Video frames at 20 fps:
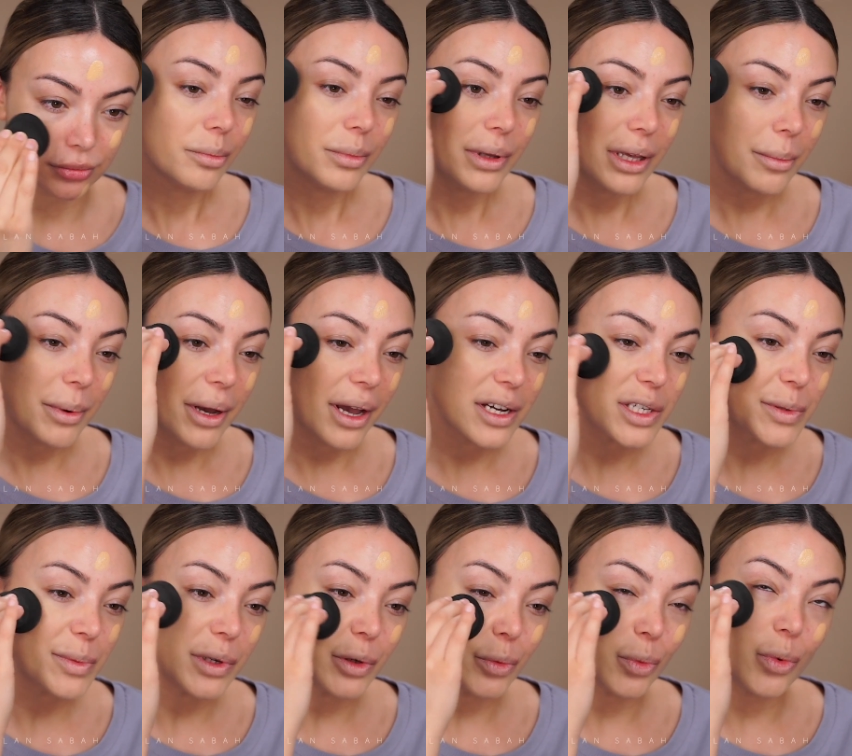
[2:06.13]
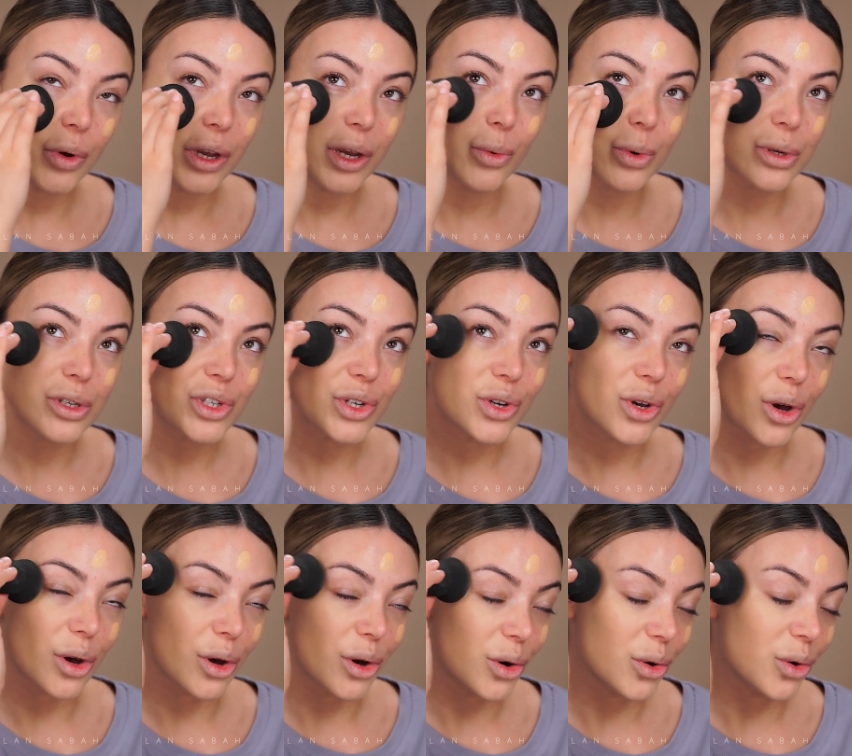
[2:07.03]
Me and my husband, we want to
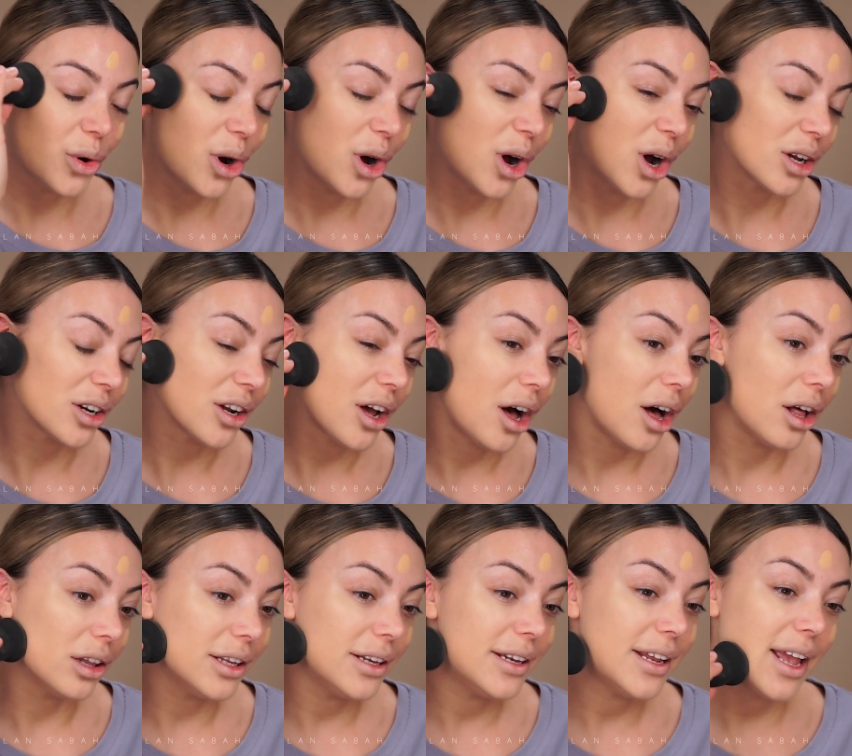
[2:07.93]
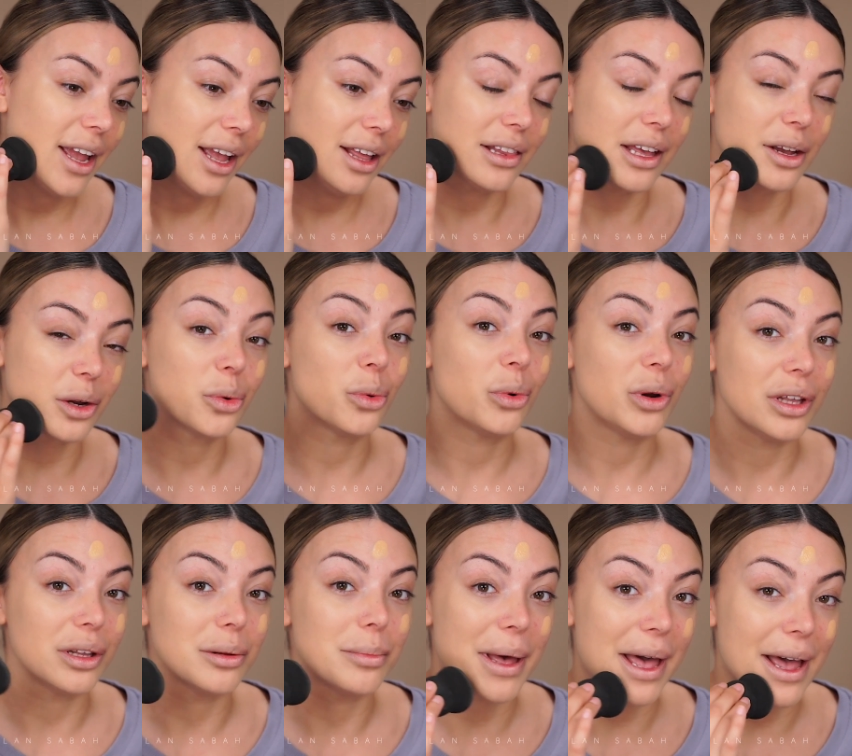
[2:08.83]
go on holiday like
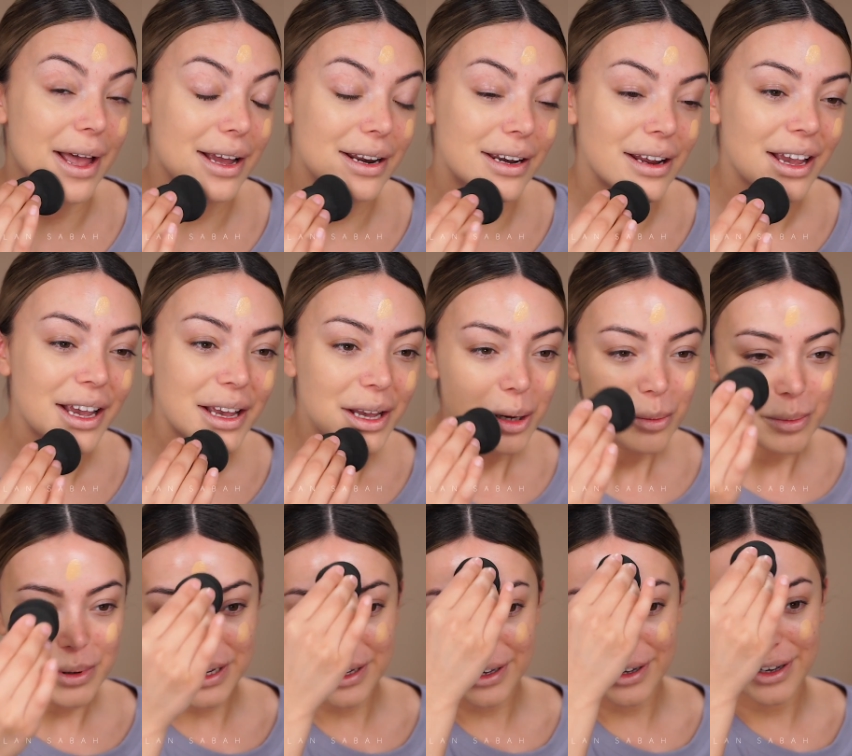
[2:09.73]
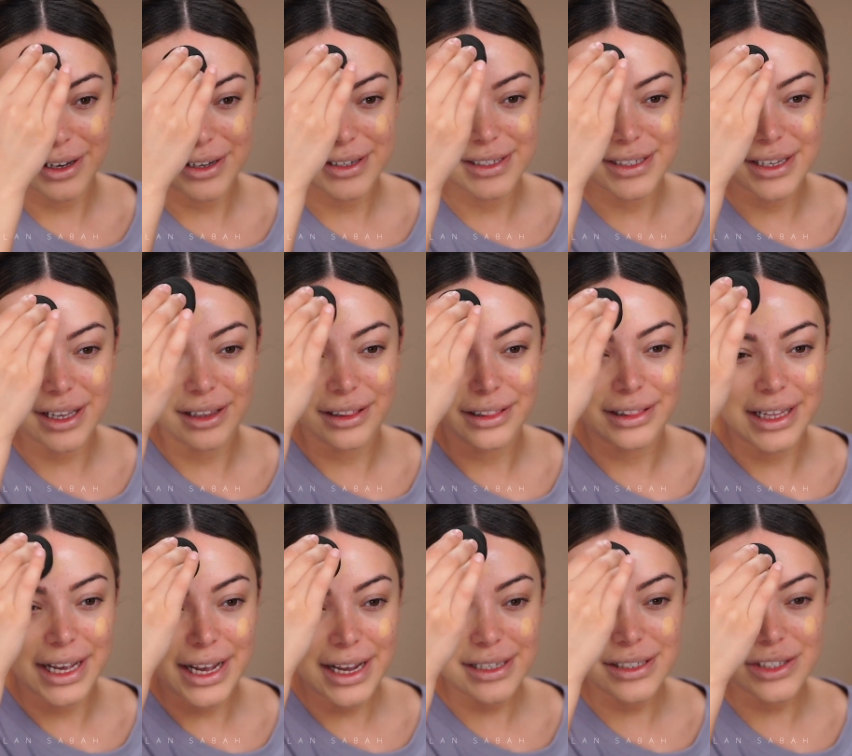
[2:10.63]
real bad because
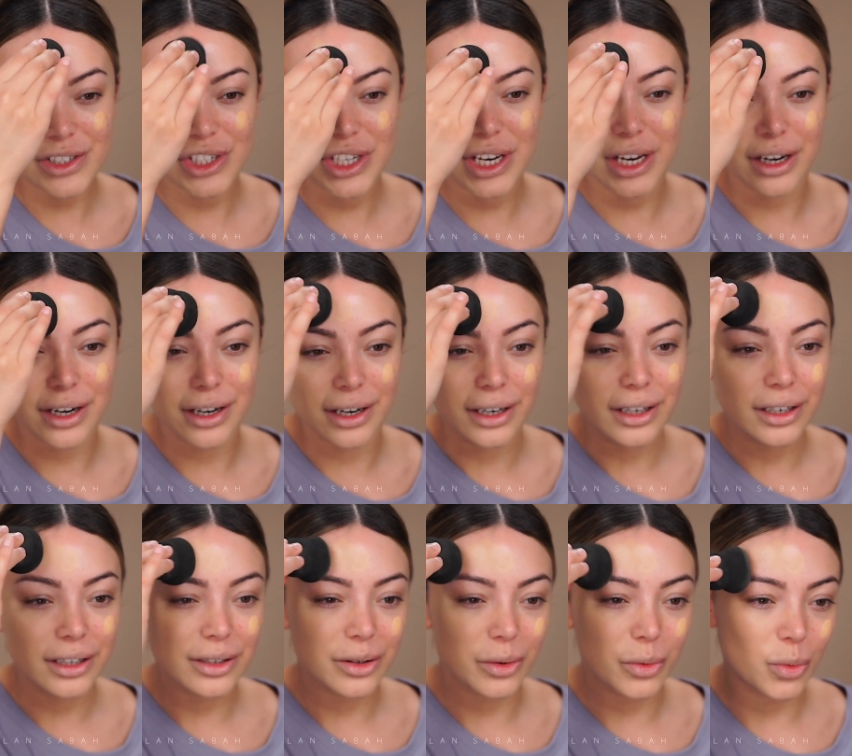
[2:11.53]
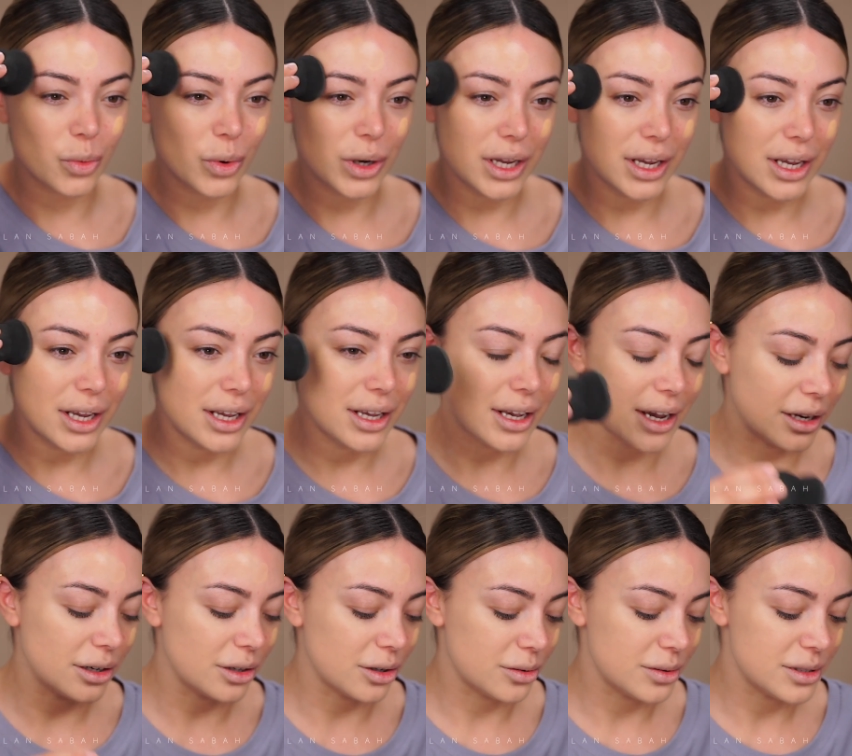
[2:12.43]
last year
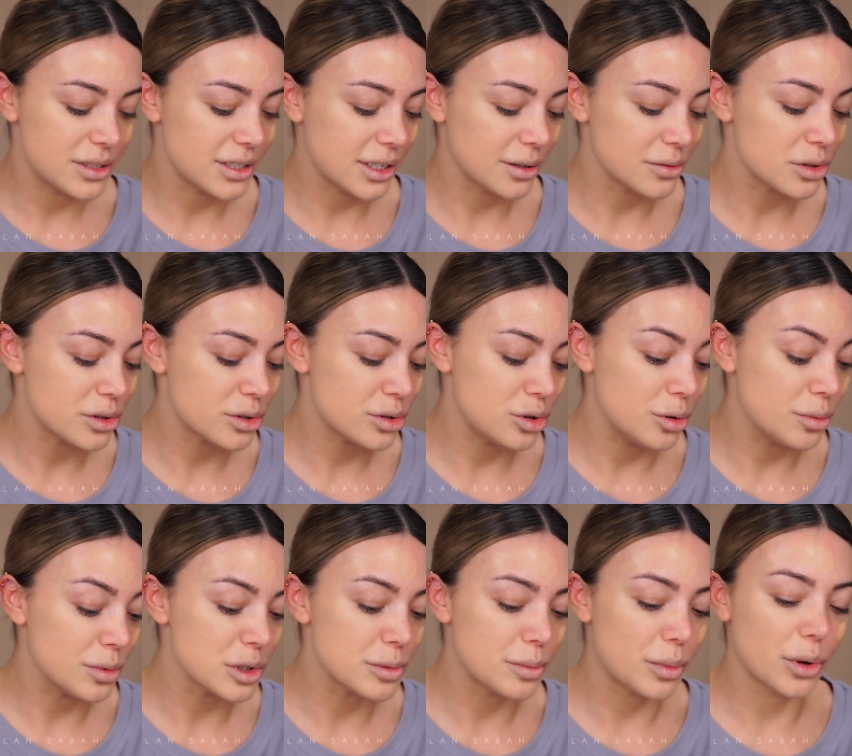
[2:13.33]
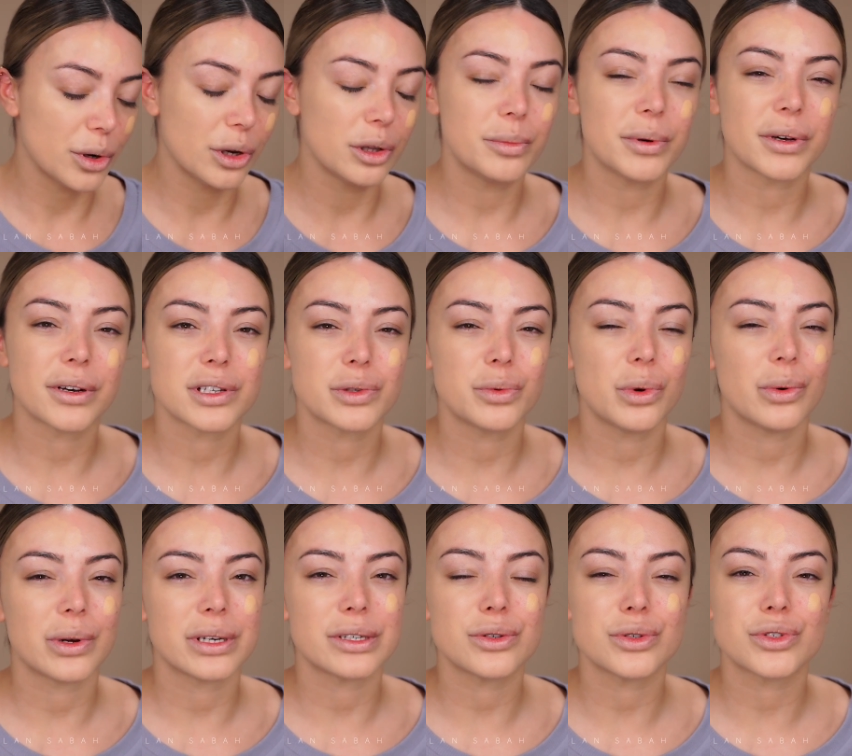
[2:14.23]
I know it sounds super spoiled because we
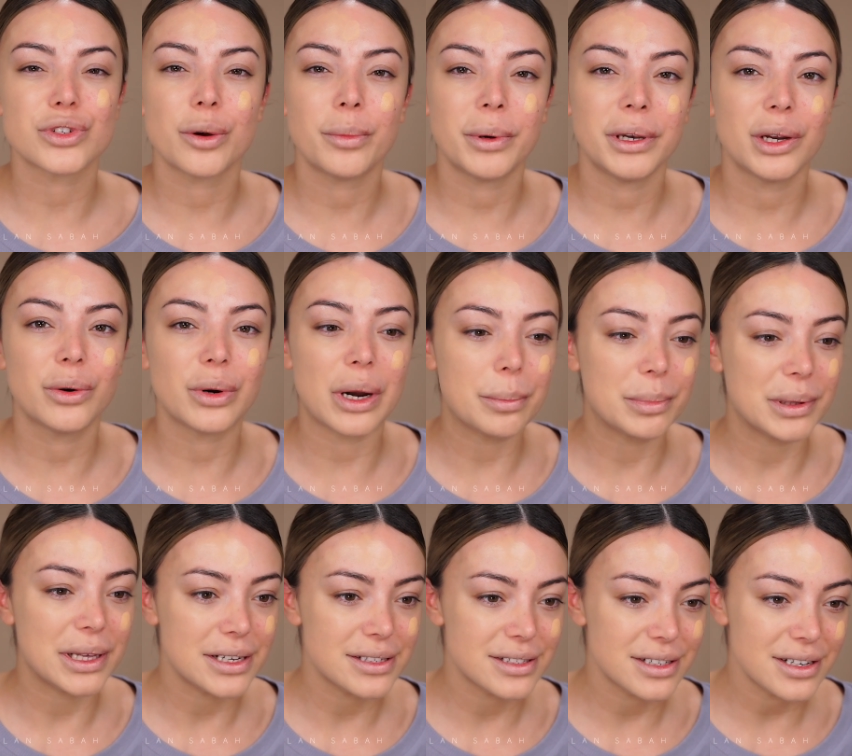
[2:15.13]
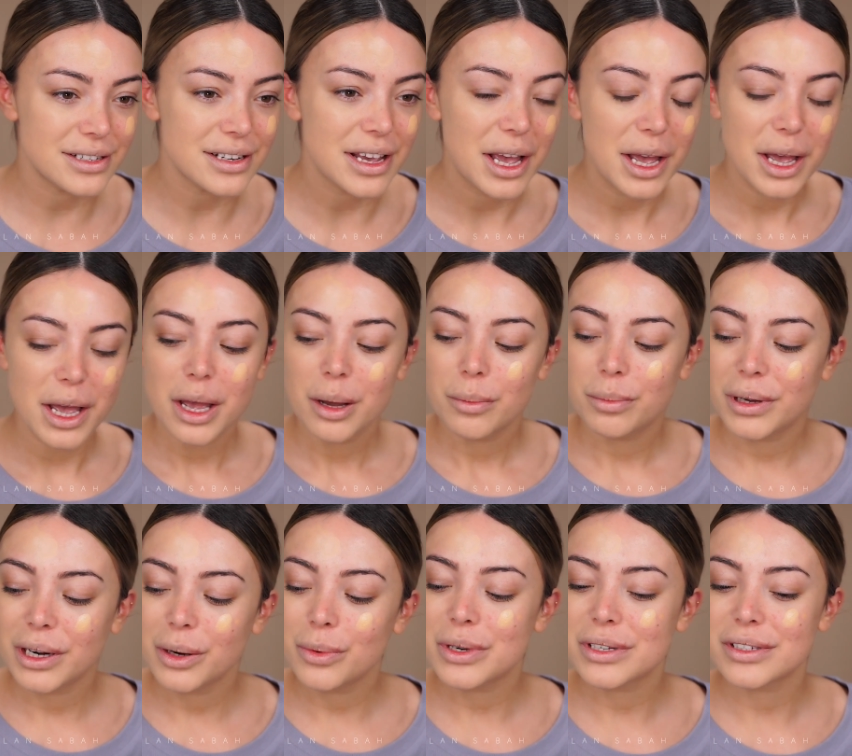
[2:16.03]
went to so many great places,
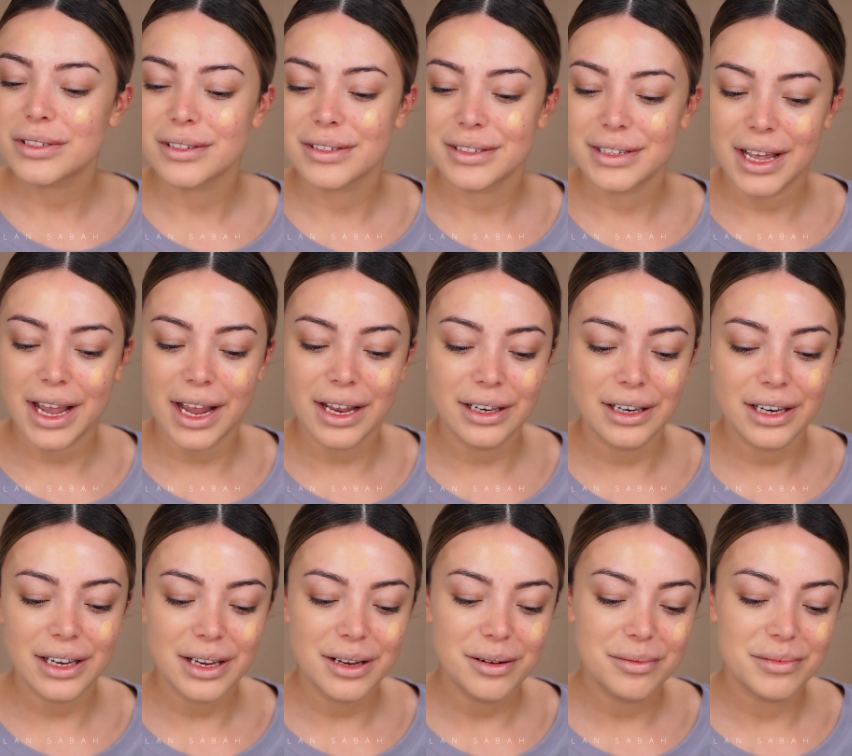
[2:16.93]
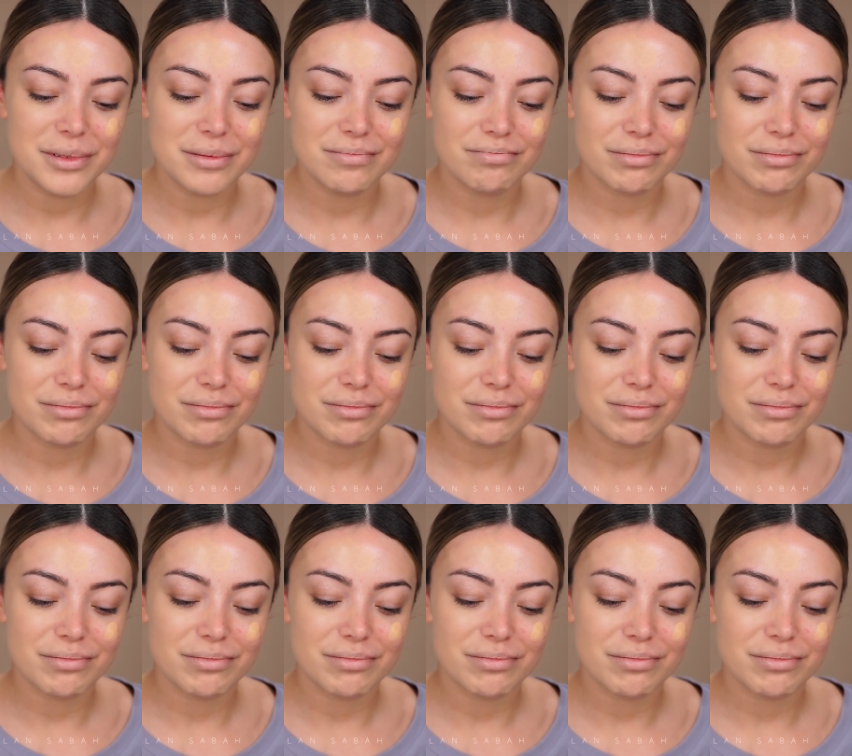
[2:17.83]
but it was 90%